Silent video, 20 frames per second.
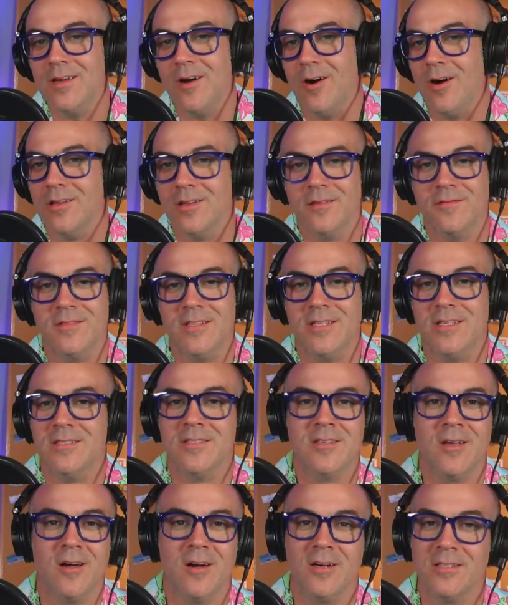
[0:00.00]
all of these
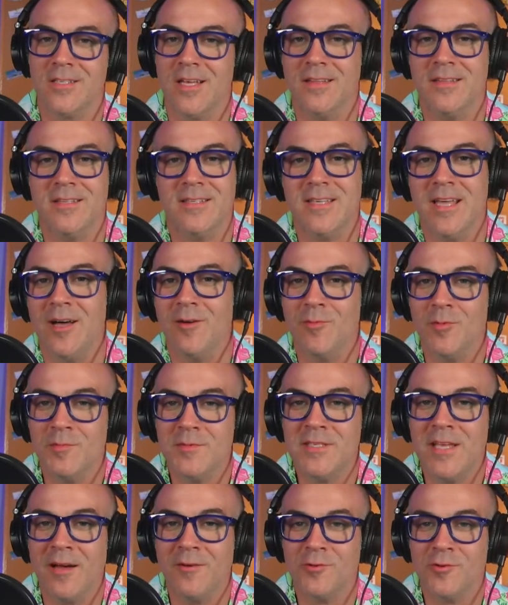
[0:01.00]
songs on this album
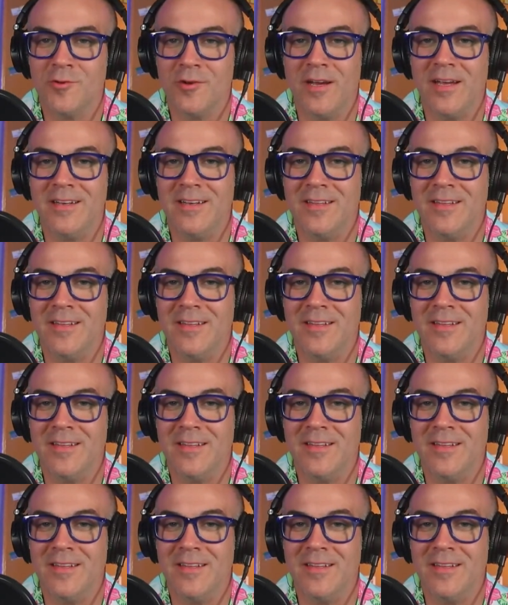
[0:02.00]
sound great